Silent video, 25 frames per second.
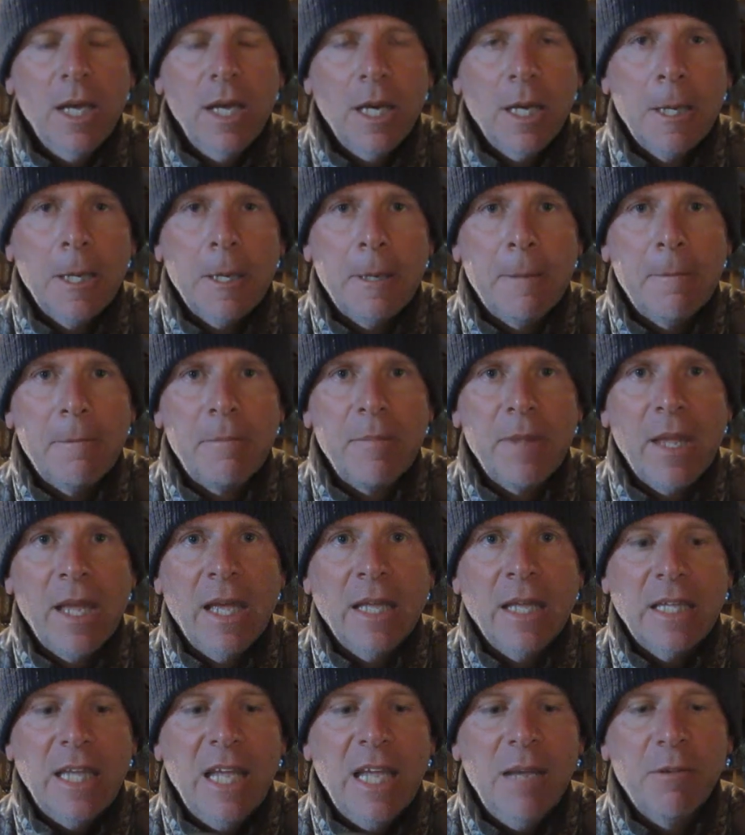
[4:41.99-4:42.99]

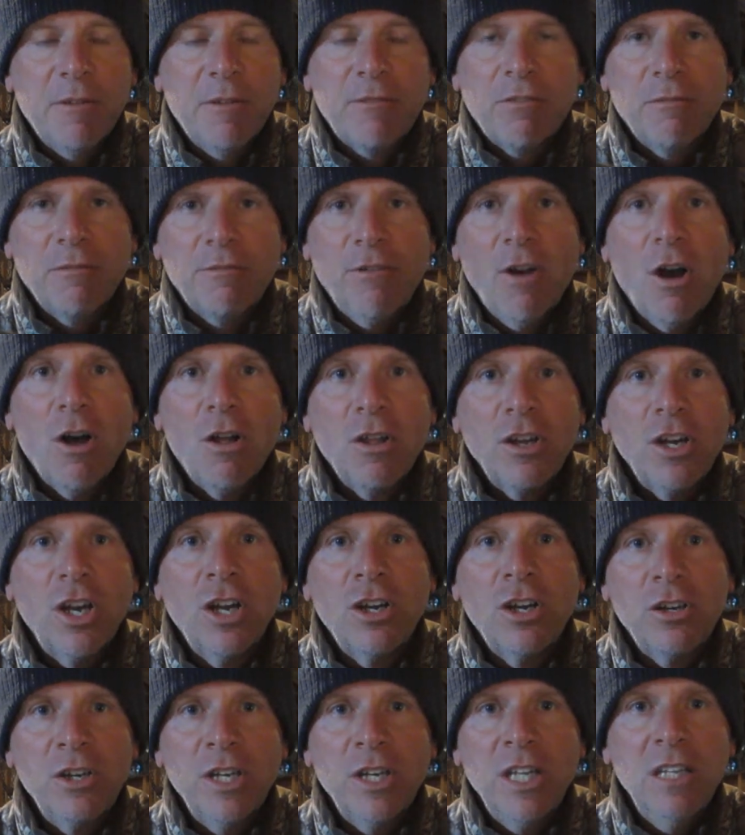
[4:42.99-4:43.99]
and keep it from falling
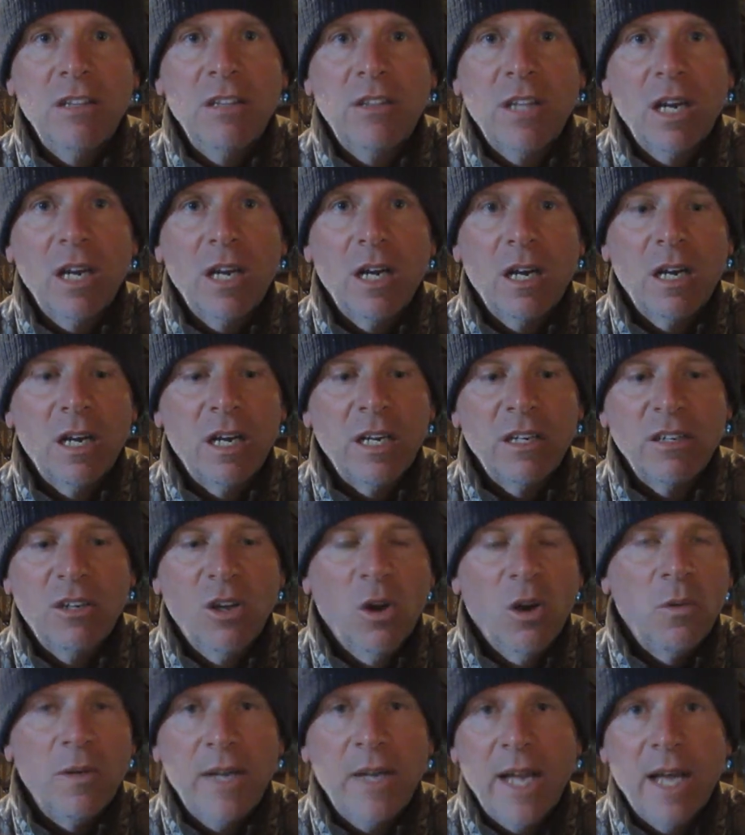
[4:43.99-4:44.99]
underneath there and
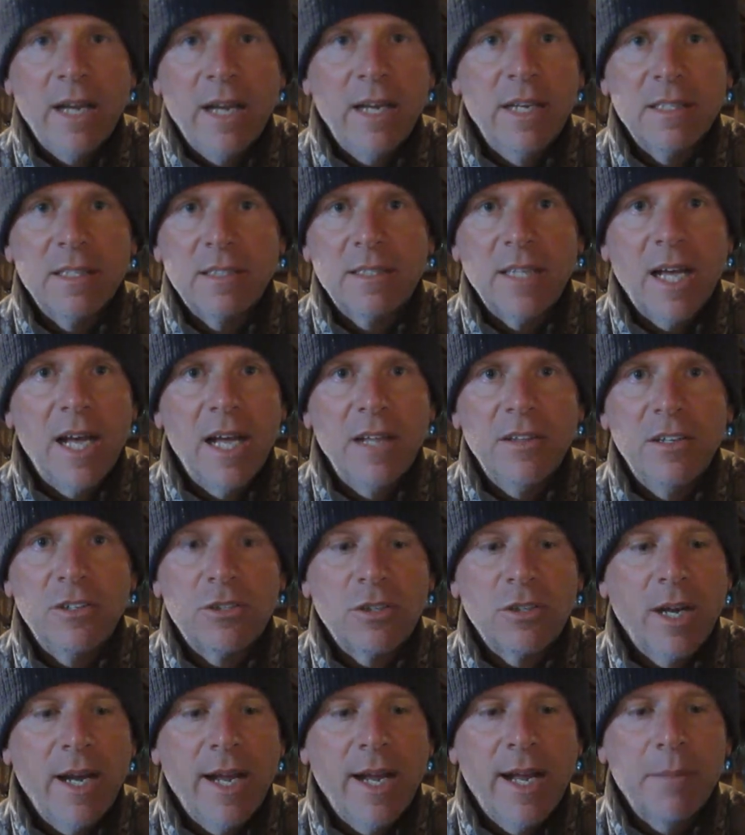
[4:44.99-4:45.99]
going down inside the
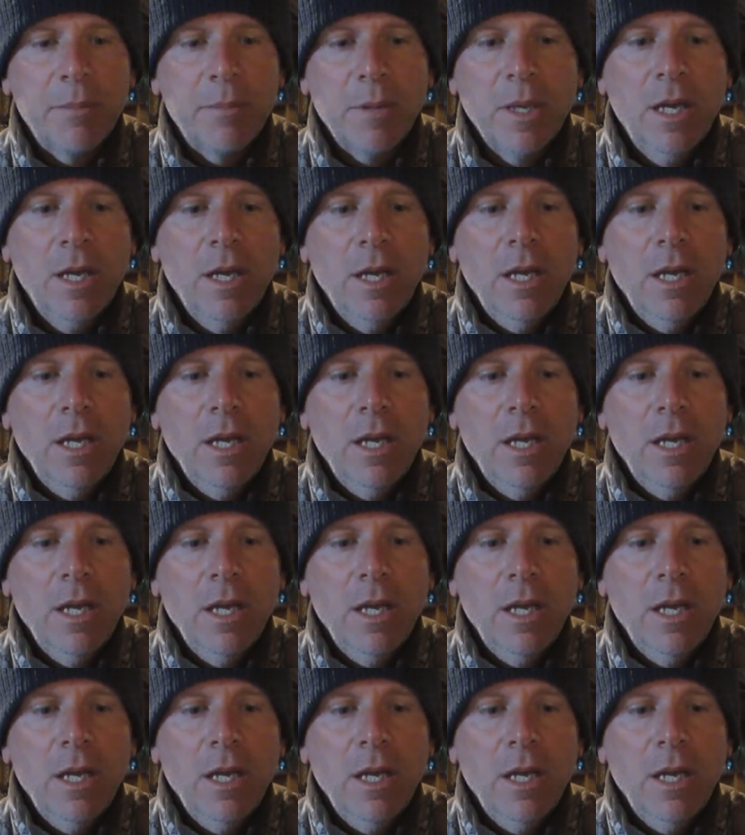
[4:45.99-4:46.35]
trap.